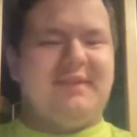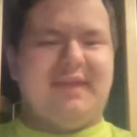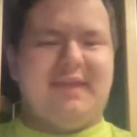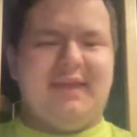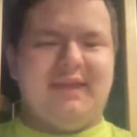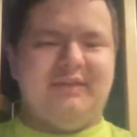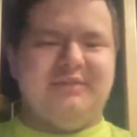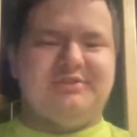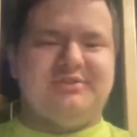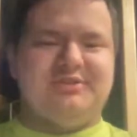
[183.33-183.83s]

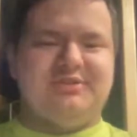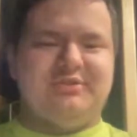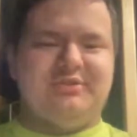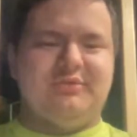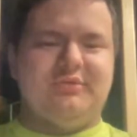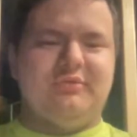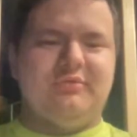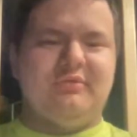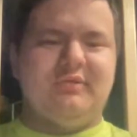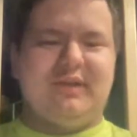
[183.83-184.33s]
and
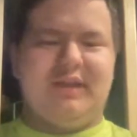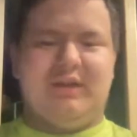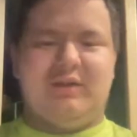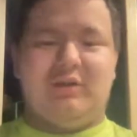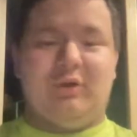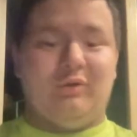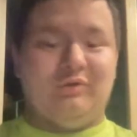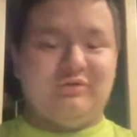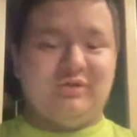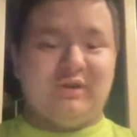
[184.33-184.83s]
two, it
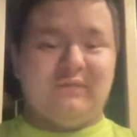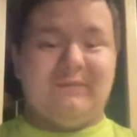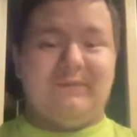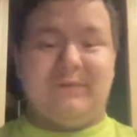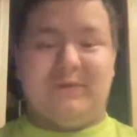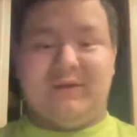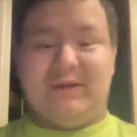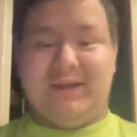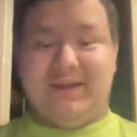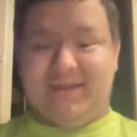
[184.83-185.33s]
goes on
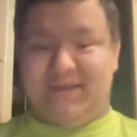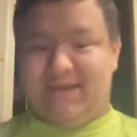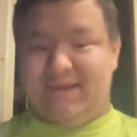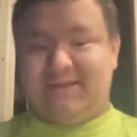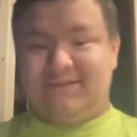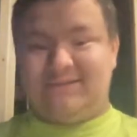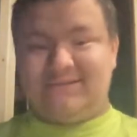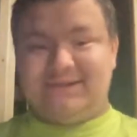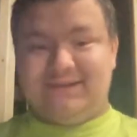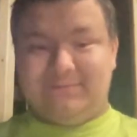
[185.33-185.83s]
for
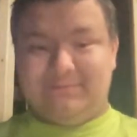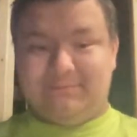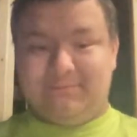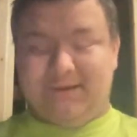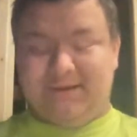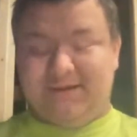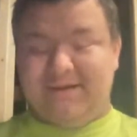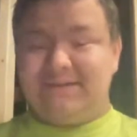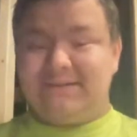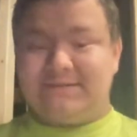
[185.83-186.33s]
18
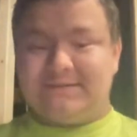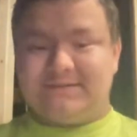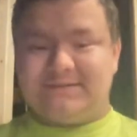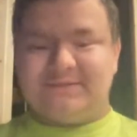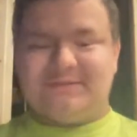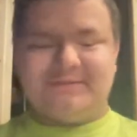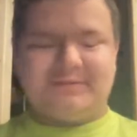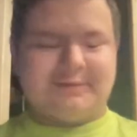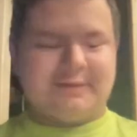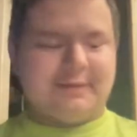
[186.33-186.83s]

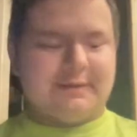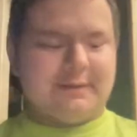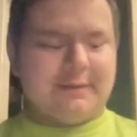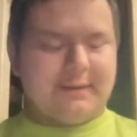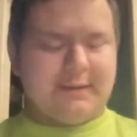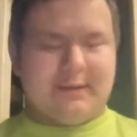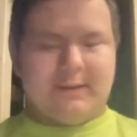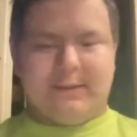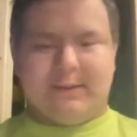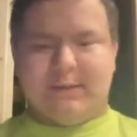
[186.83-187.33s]
minutes.
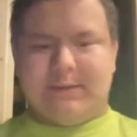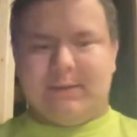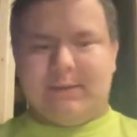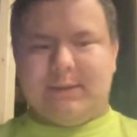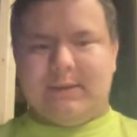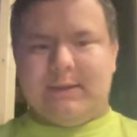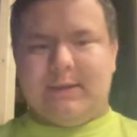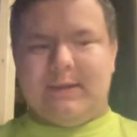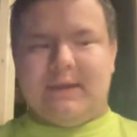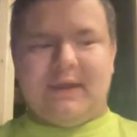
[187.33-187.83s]

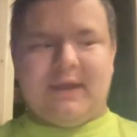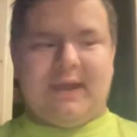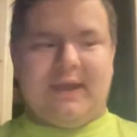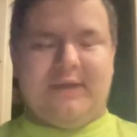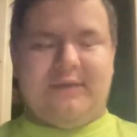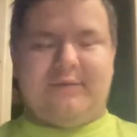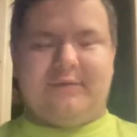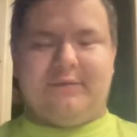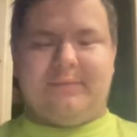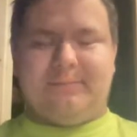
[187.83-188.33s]

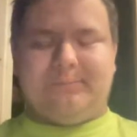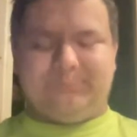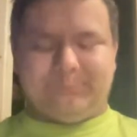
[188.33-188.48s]
And